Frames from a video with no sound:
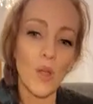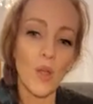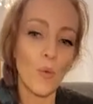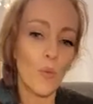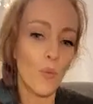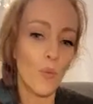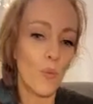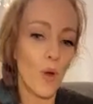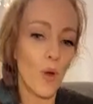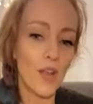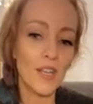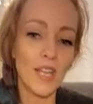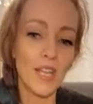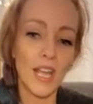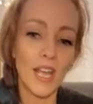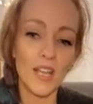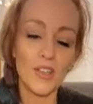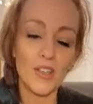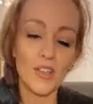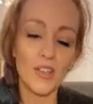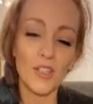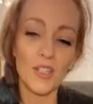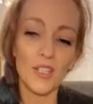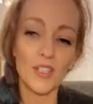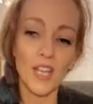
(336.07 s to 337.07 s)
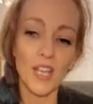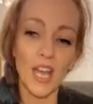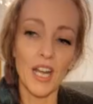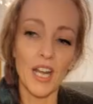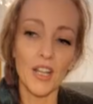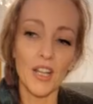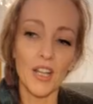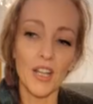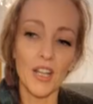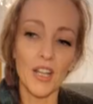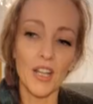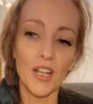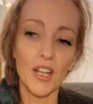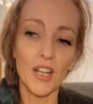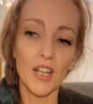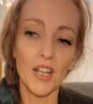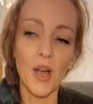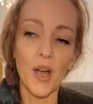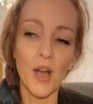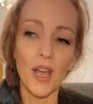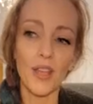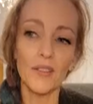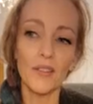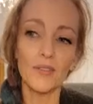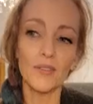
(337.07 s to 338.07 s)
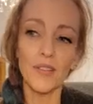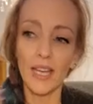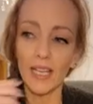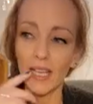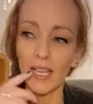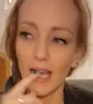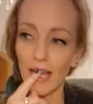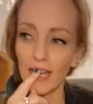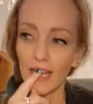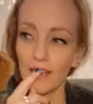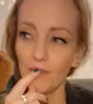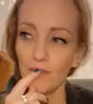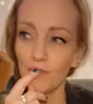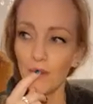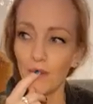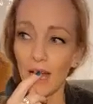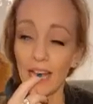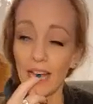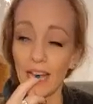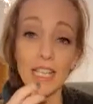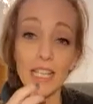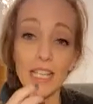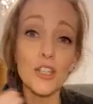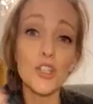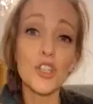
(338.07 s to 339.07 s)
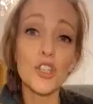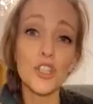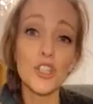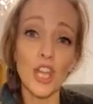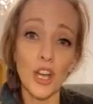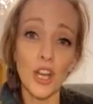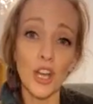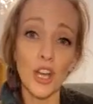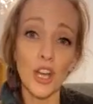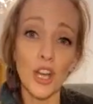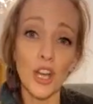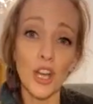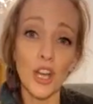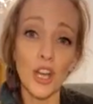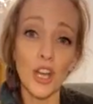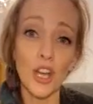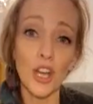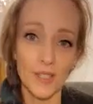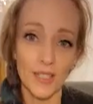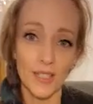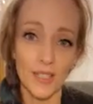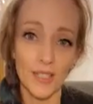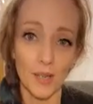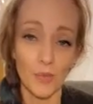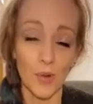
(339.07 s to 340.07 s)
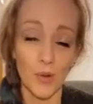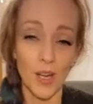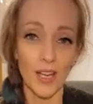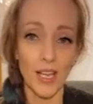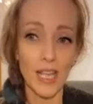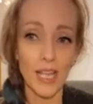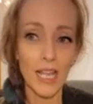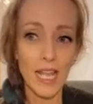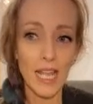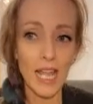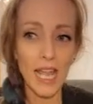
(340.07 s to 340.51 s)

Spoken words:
One day I just decided, you know what, like I need to share this with someone.